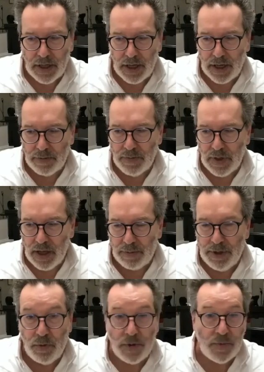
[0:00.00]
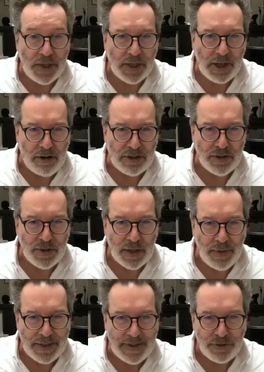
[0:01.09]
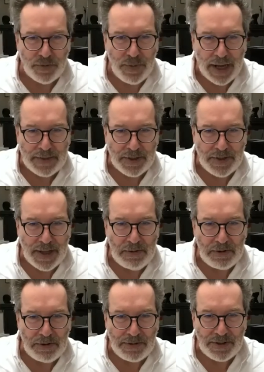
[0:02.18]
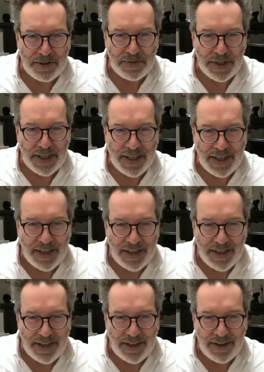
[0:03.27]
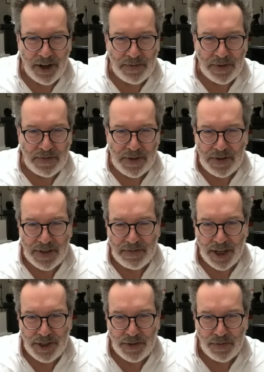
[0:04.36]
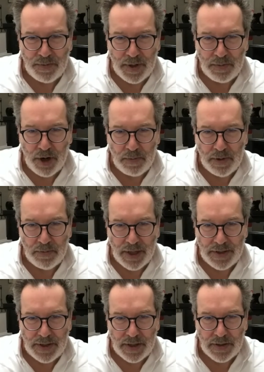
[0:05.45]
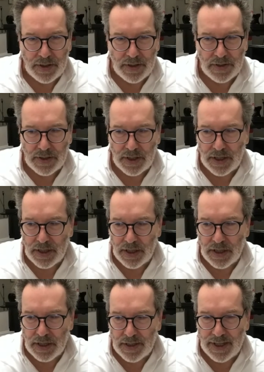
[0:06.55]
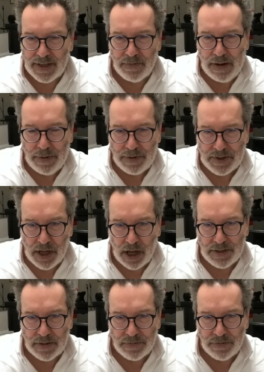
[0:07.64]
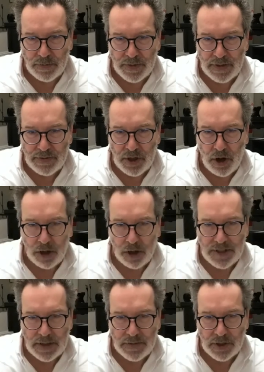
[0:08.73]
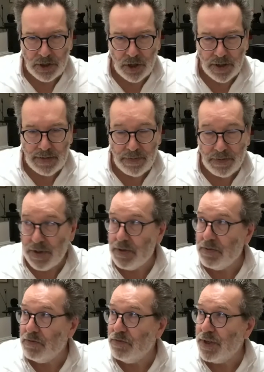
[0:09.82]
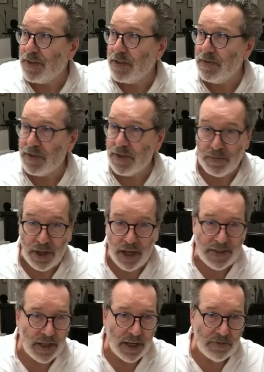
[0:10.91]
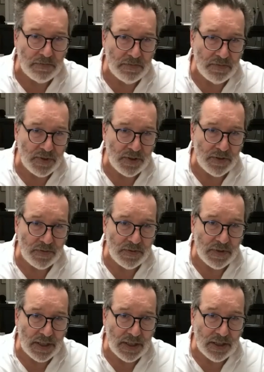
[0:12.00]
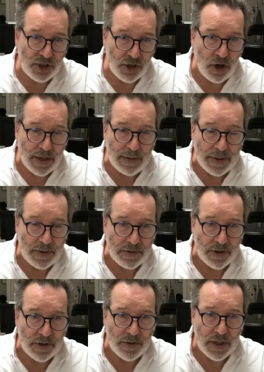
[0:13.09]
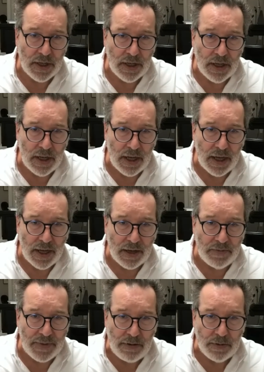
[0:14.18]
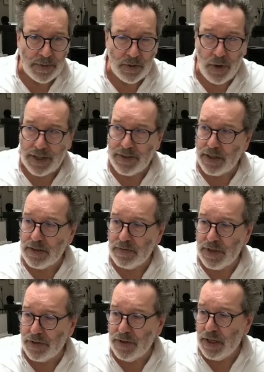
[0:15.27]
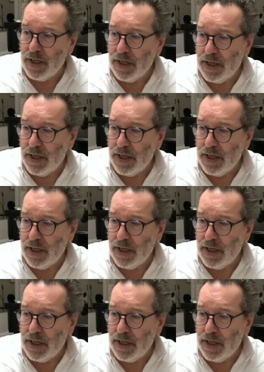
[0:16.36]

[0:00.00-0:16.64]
You wouldn't have been encouraged to do that by central banks, because they were all sort of the view that inflation wouldn't be a problem. But I think that given where we were starting from, given the oddity of the shock, given the risk of a supply side sort of shock coming through, that would be the wise thing to have done.